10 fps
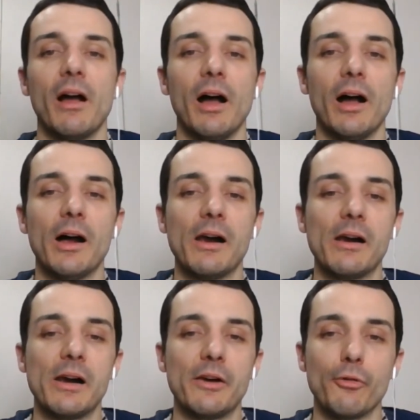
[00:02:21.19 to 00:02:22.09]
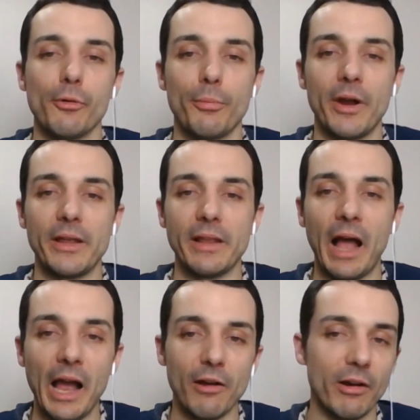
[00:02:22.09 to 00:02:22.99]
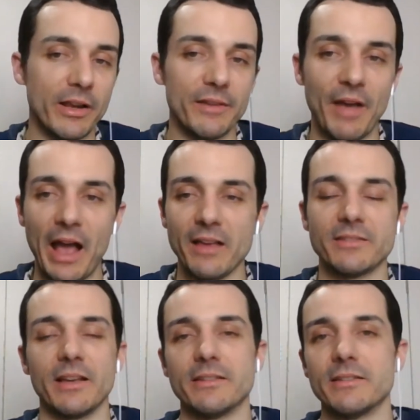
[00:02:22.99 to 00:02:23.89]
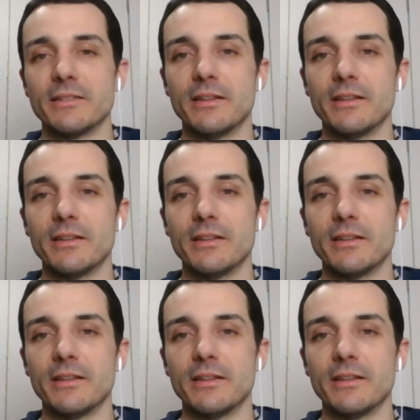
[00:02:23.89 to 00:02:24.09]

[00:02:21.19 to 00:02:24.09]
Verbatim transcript: Uh, incorporate hierarchy of assets.